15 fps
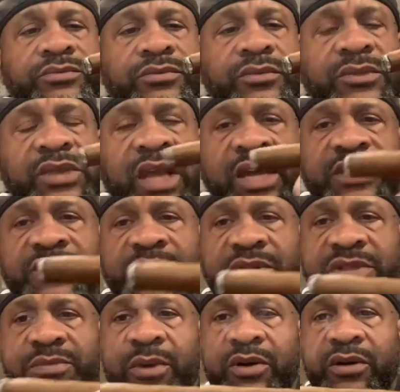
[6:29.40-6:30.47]
Nice foot
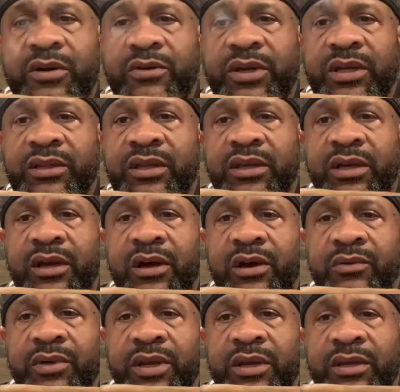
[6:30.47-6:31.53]
smoke on that thing
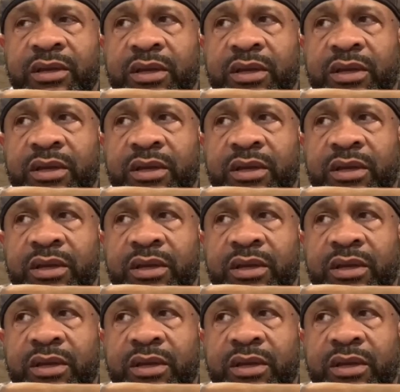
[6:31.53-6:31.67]
already.